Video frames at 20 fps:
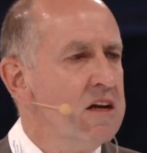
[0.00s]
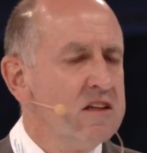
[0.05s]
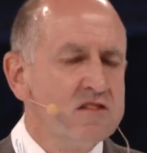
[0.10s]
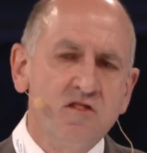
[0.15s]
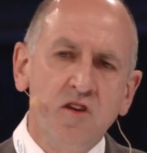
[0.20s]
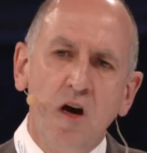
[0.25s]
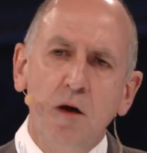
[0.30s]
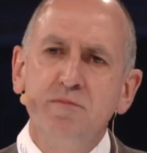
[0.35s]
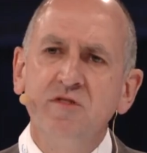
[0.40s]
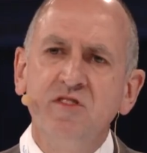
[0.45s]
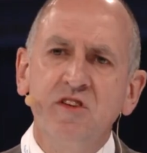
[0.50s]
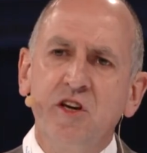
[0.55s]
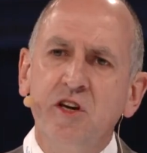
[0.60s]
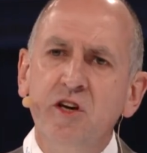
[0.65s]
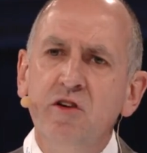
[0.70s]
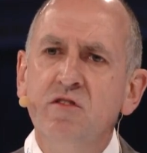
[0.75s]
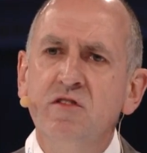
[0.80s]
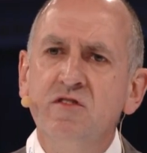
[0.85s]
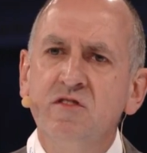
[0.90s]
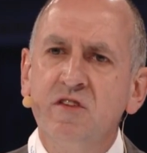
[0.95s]

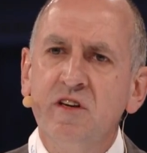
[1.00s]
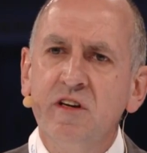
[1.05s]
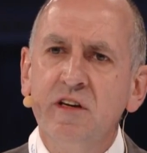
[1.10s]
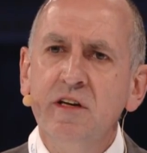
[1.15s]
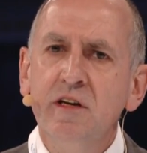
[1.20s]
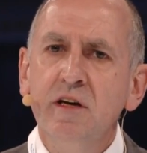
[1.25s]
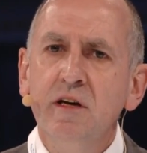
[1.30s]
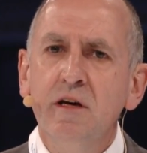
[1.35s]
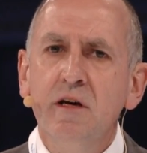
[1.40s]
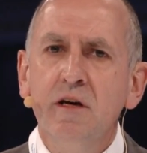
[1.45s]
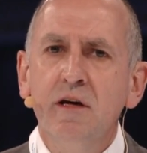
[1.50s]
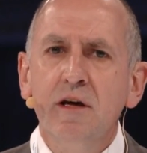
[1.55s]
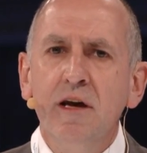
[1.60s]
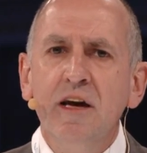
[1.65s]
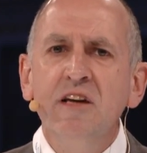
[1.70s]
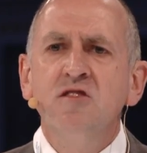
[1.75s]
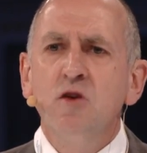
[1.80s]
Cybersecurity is